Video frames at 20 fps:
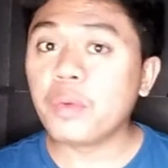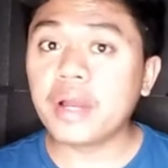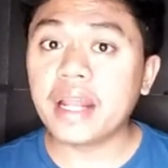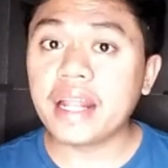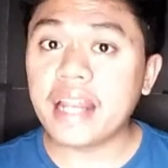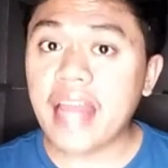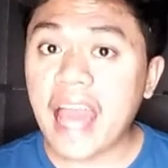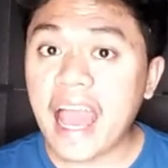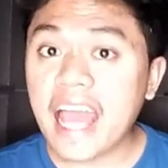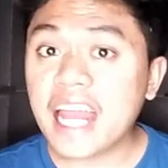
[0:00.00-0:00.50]
when
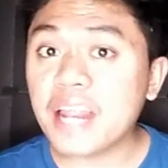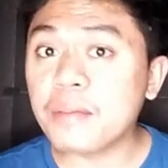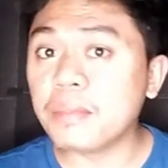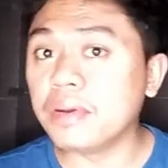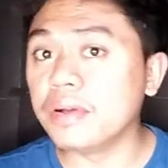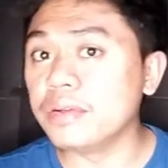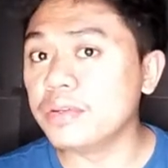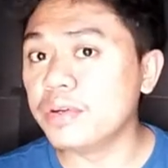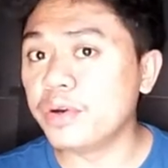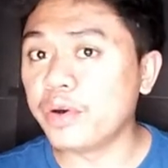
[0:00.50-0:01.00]
an
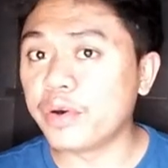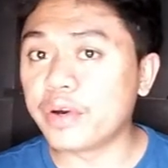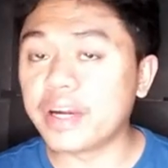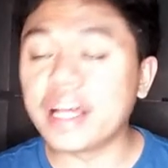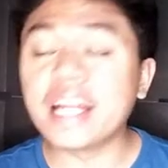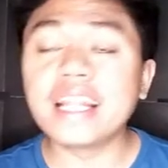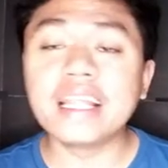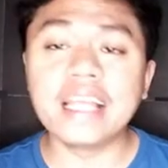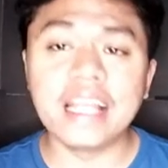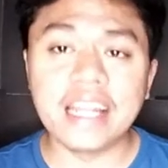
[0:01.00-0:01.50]
animal or
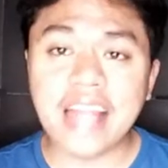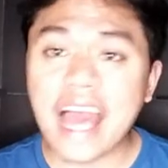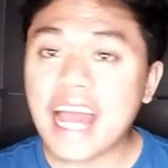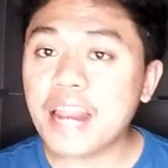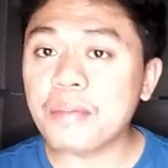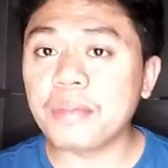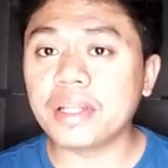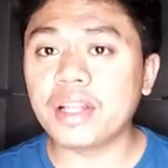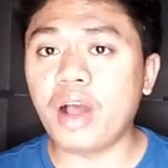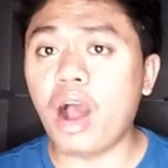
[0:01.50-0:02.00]
an
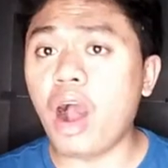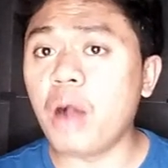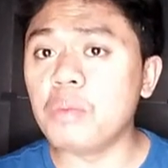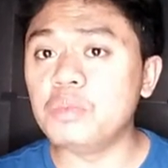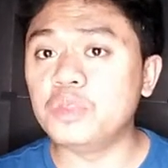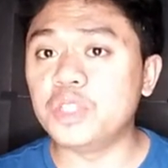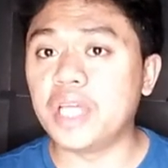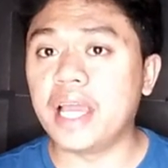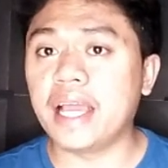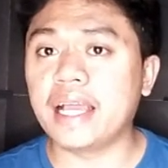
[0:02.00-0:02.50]
inanimate
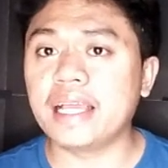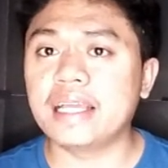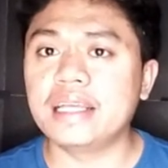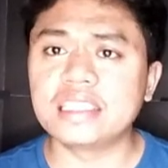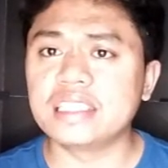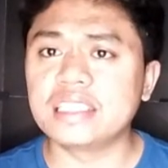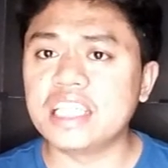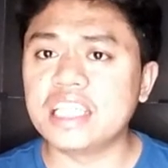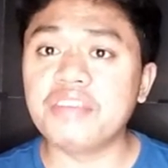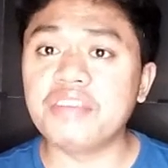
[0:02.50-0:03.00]
object
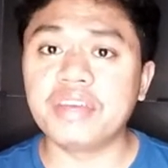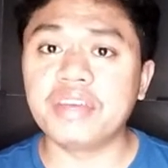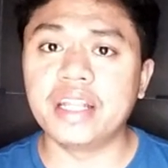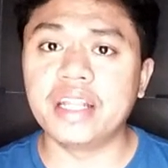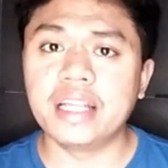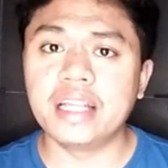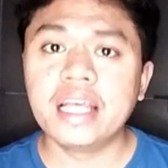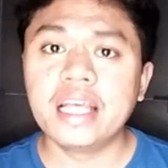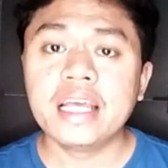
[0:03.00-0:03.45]
is given